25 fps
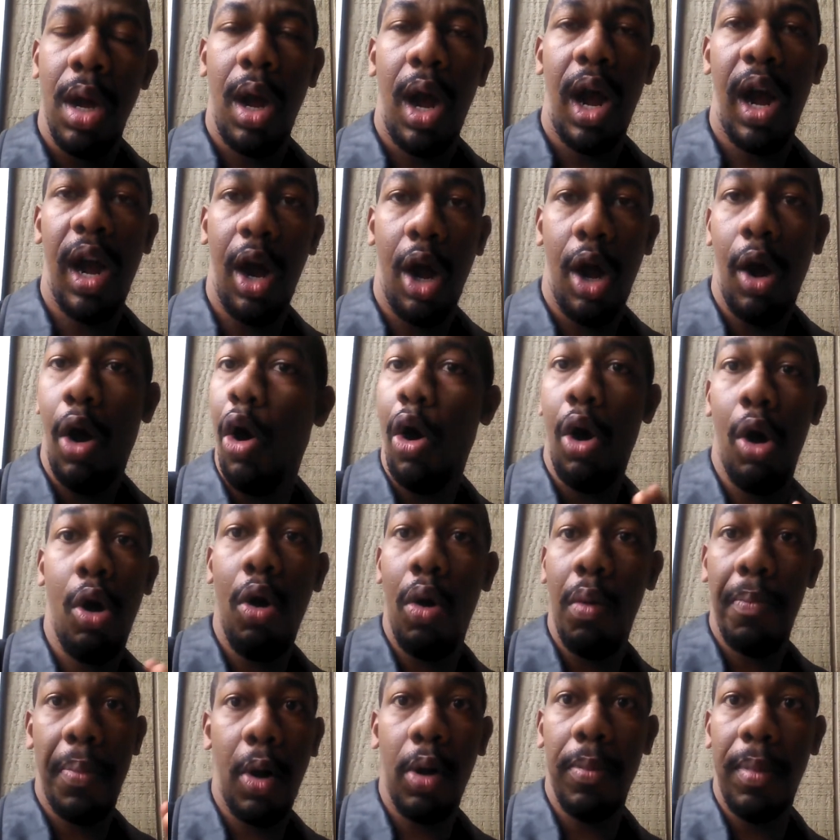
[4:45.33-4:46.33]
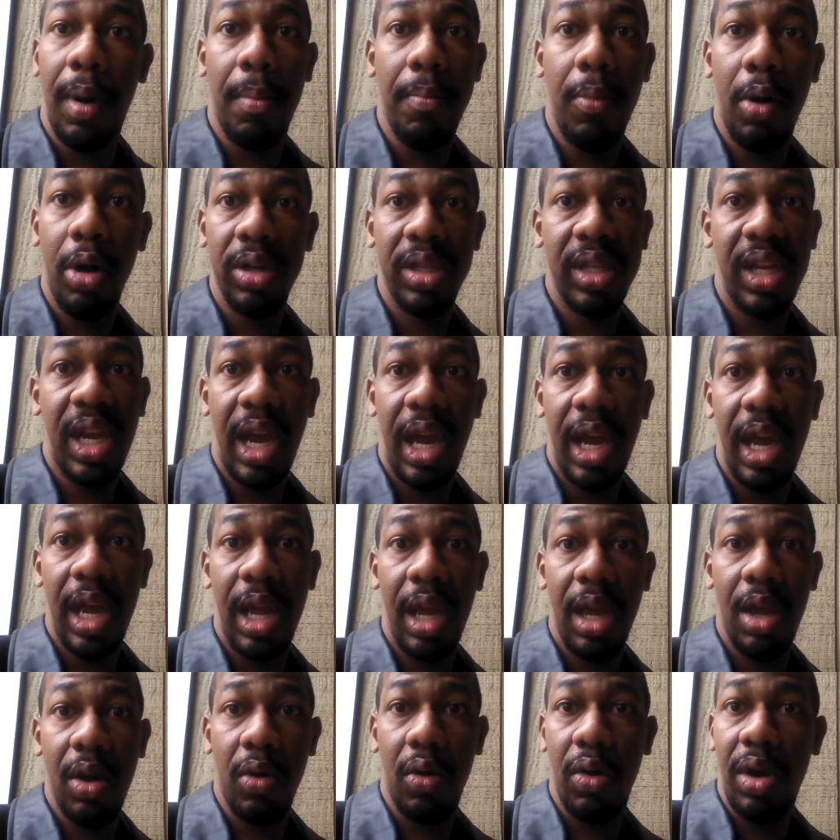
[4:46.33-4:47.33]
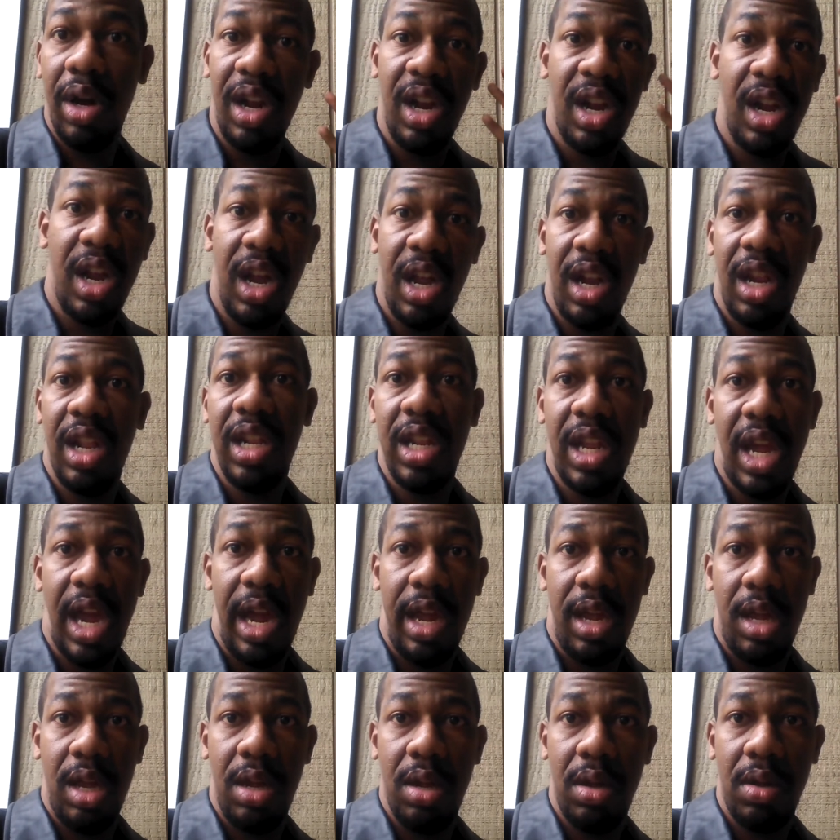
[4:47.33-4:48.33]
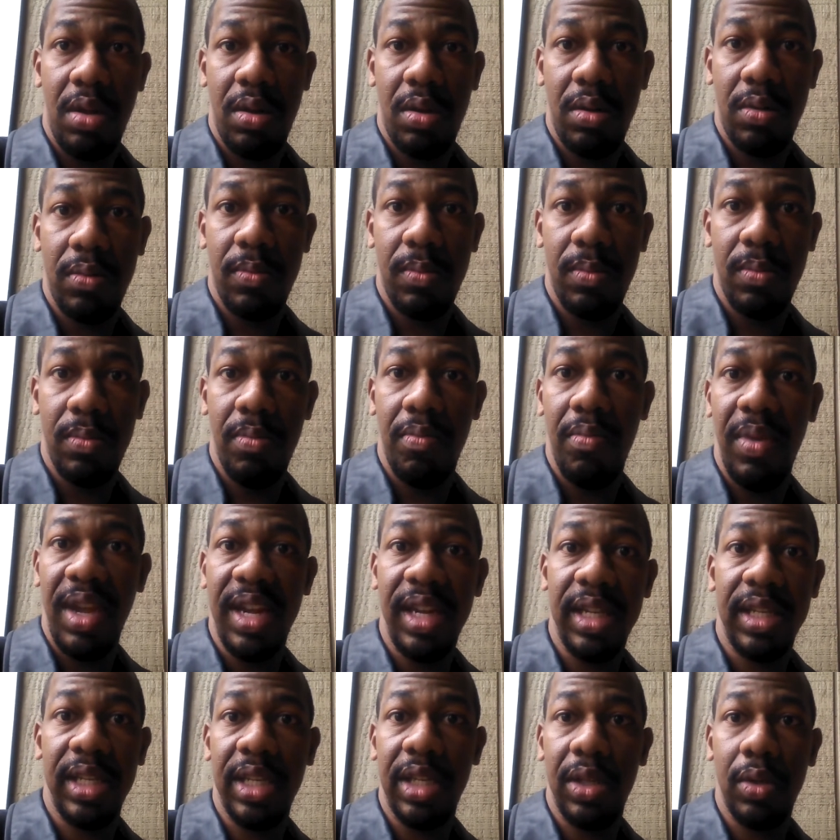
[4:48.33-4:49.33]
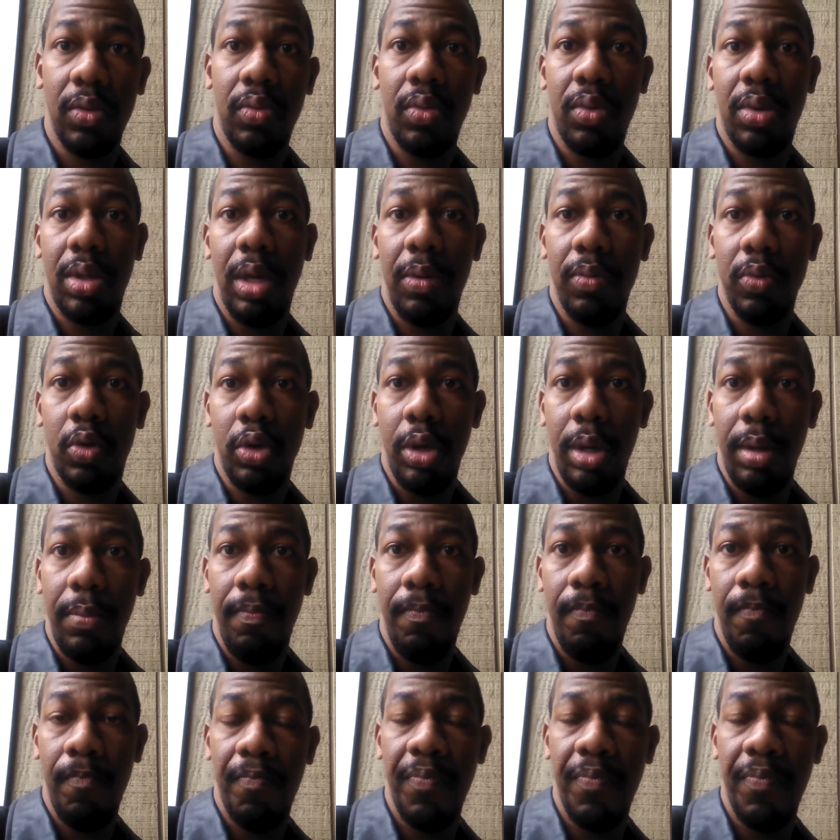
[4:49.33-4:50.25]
I, hope on my birthday or any day because this will come true.